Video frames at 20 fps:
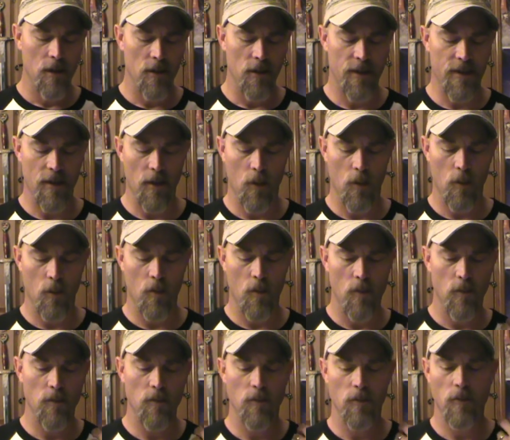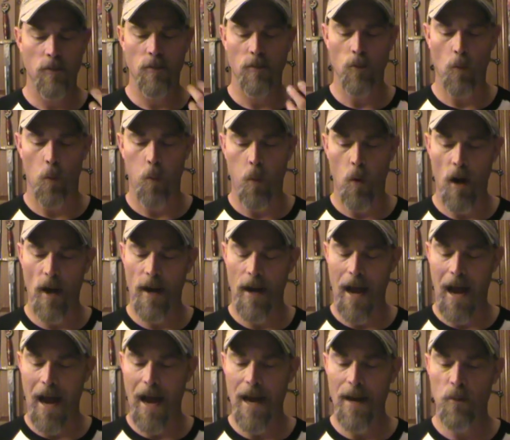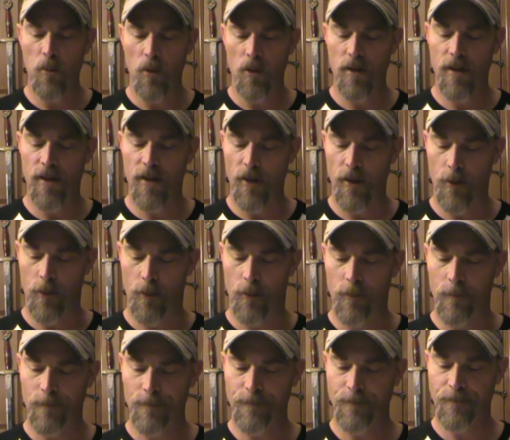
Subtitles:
So what I will do